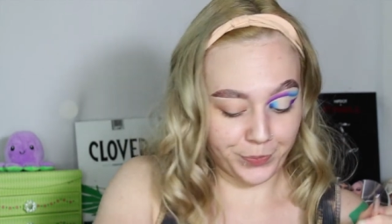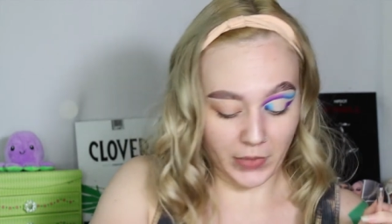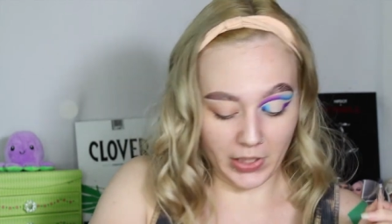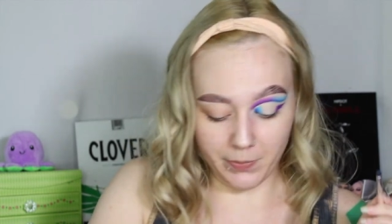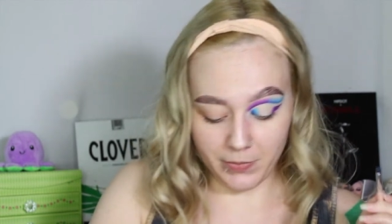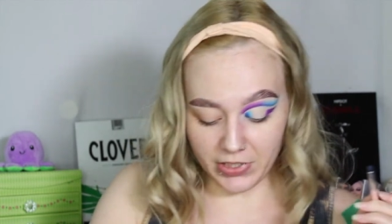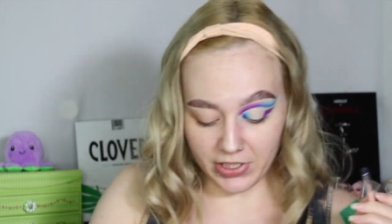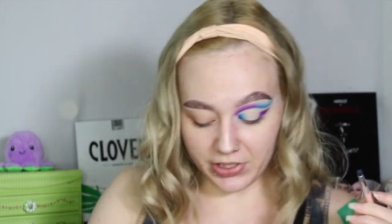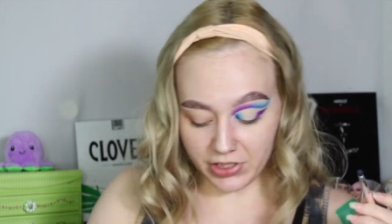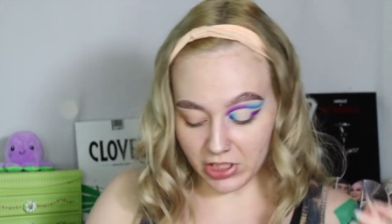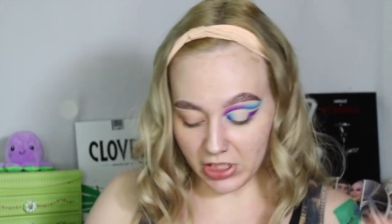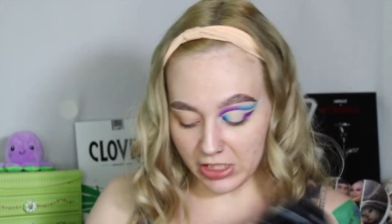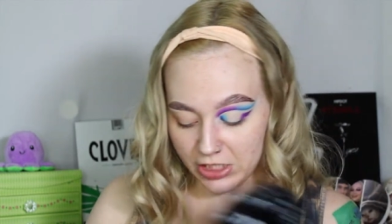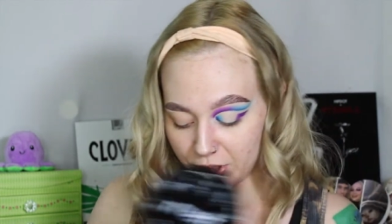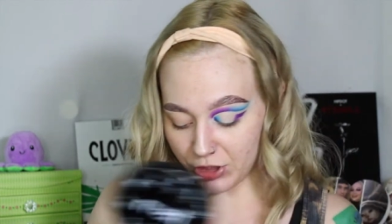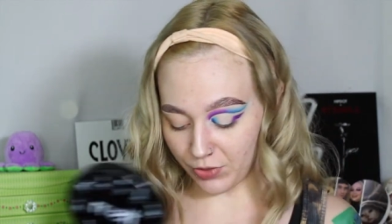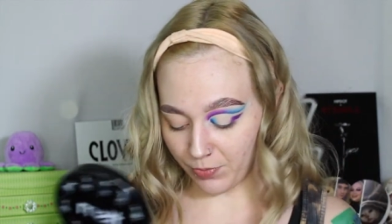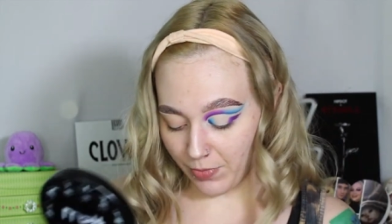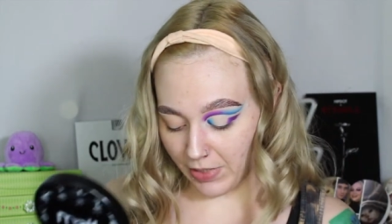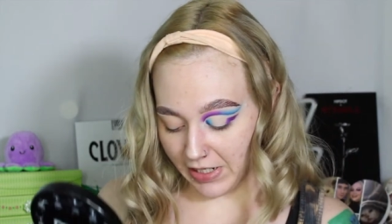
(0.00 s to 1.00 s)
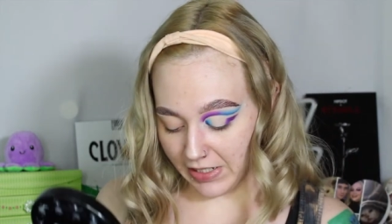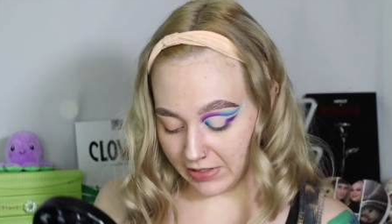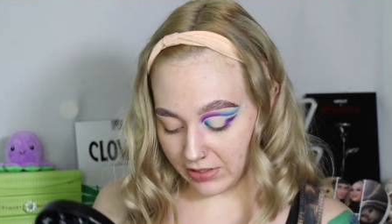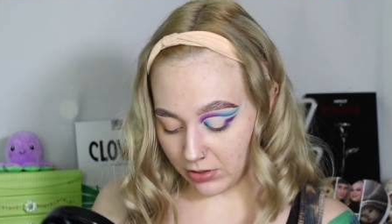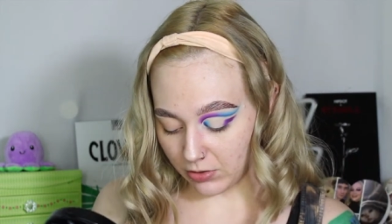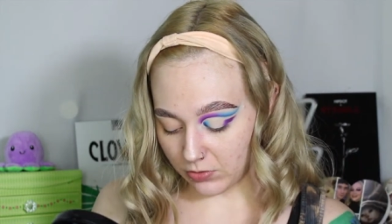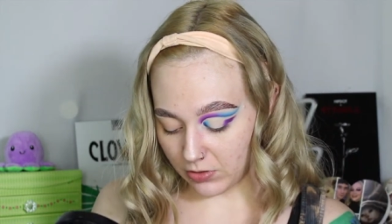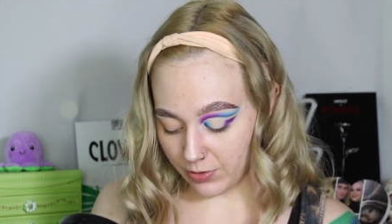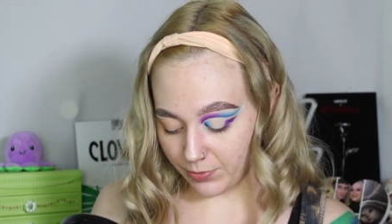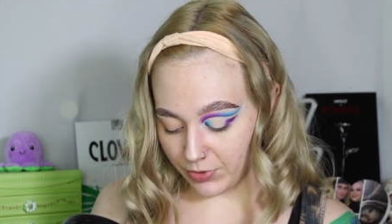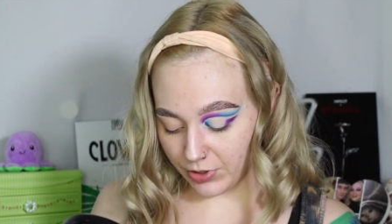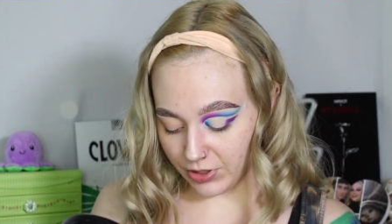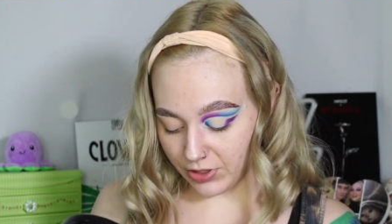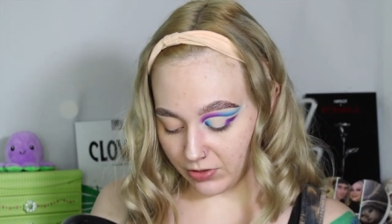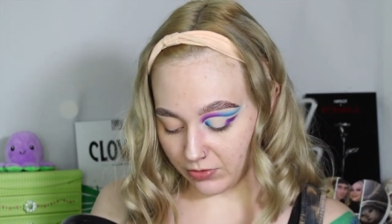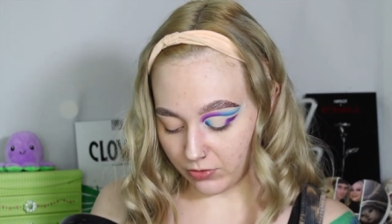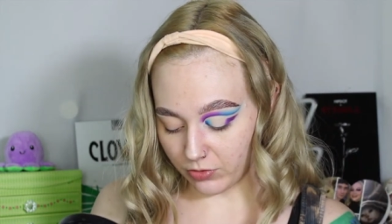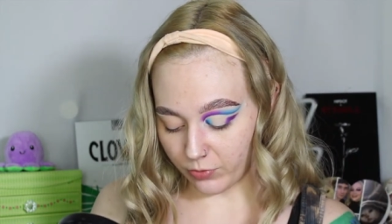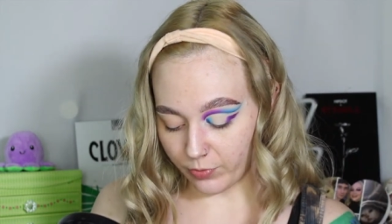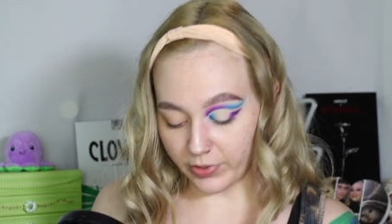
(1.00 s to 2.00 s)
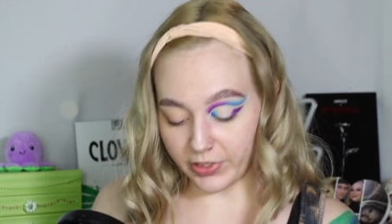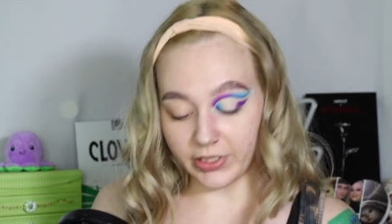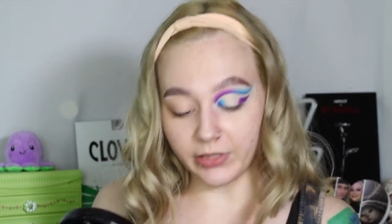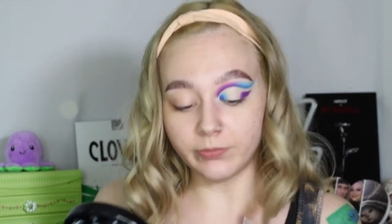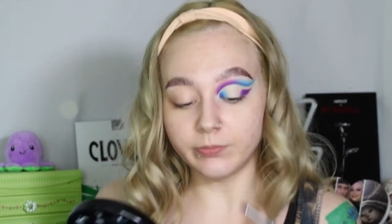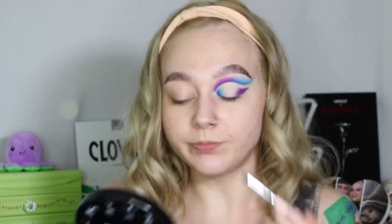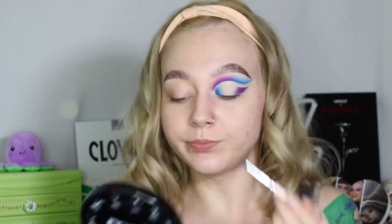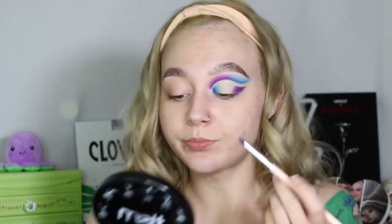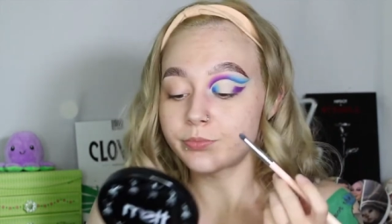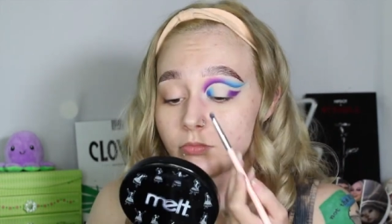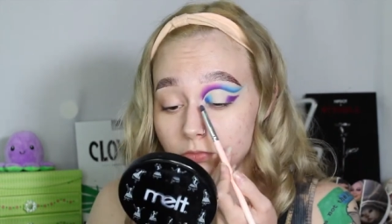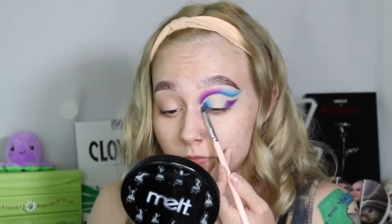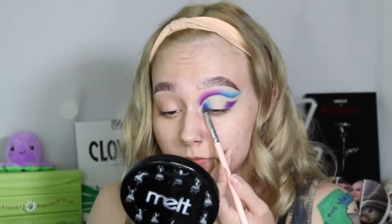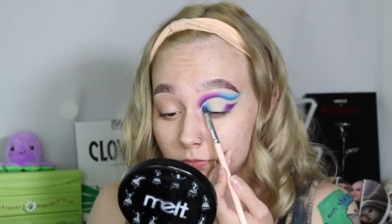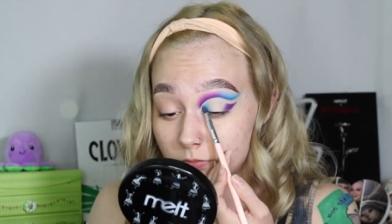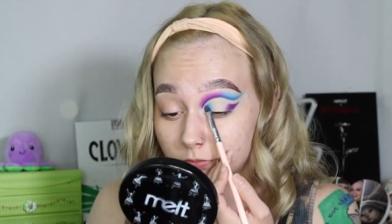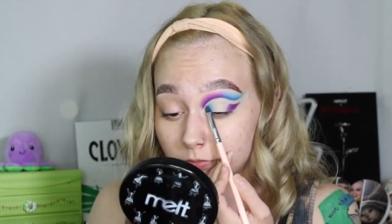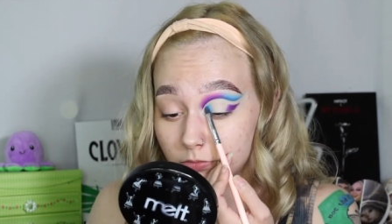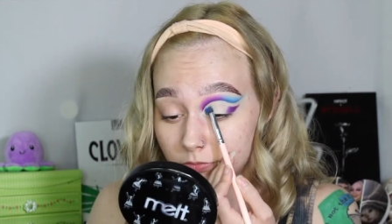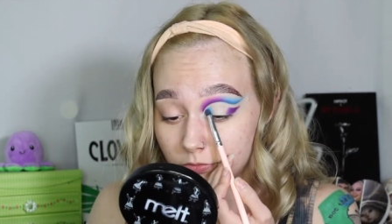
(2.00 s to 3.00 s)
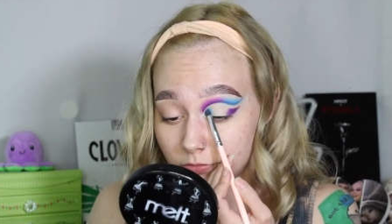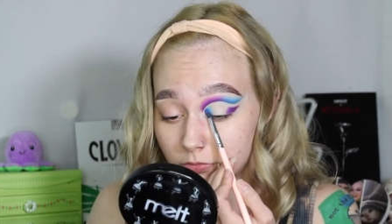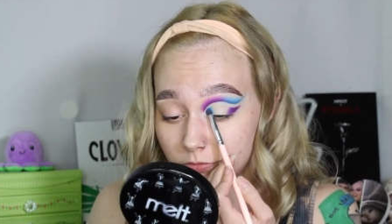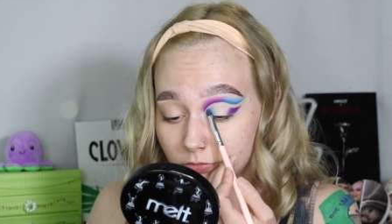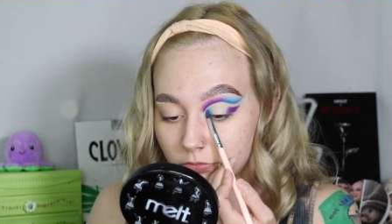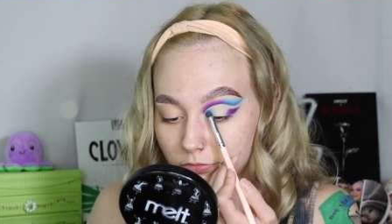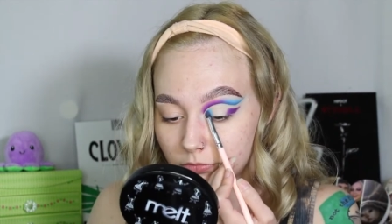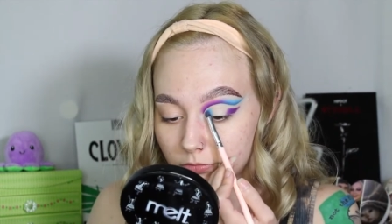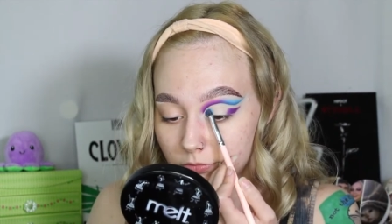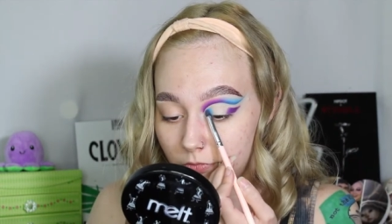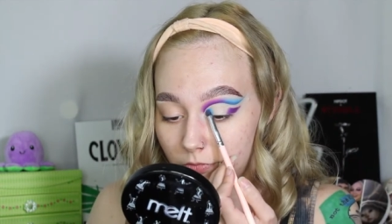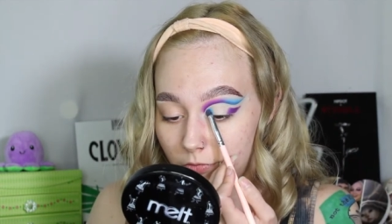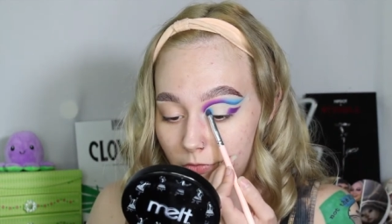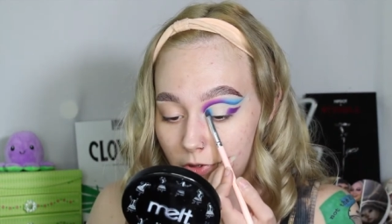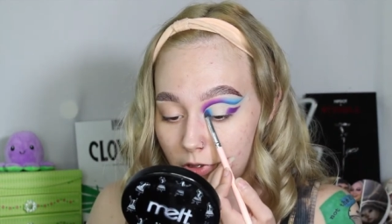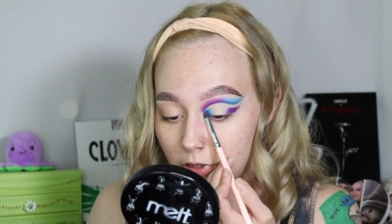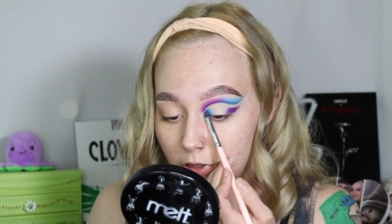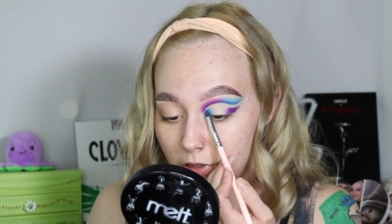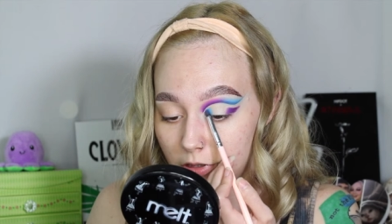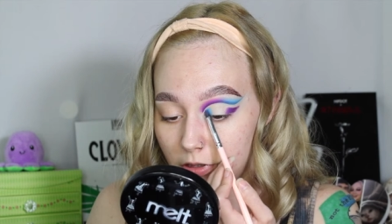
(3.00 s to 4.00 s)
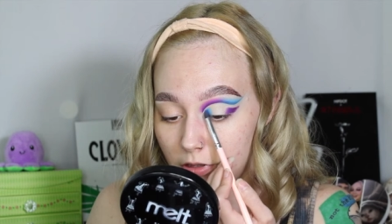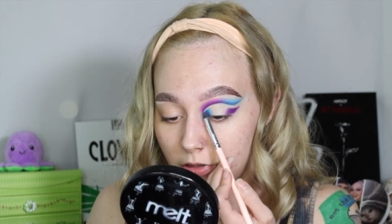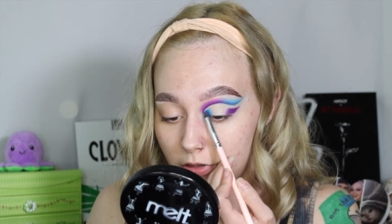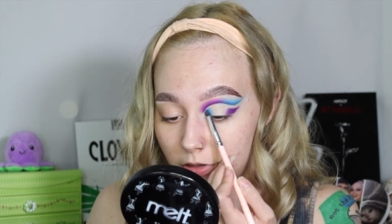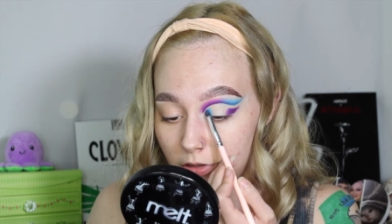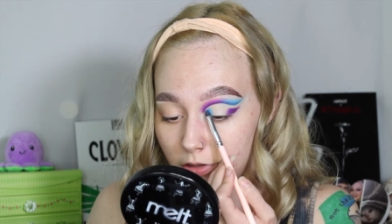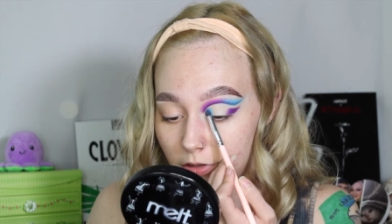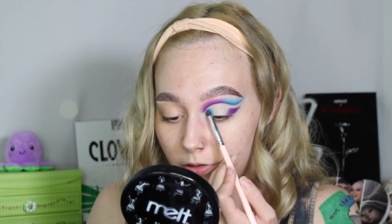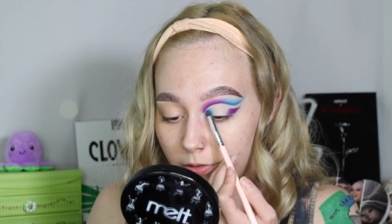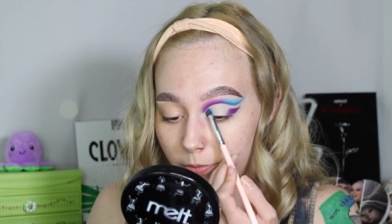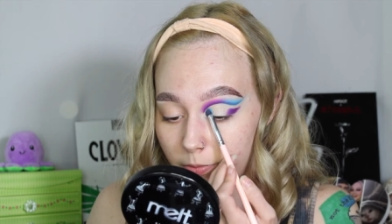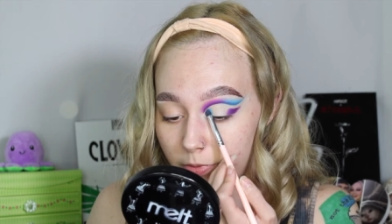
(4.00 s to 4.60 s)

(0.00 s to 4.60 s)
I'm gonna touch Math Hole up just a little bit. Nice little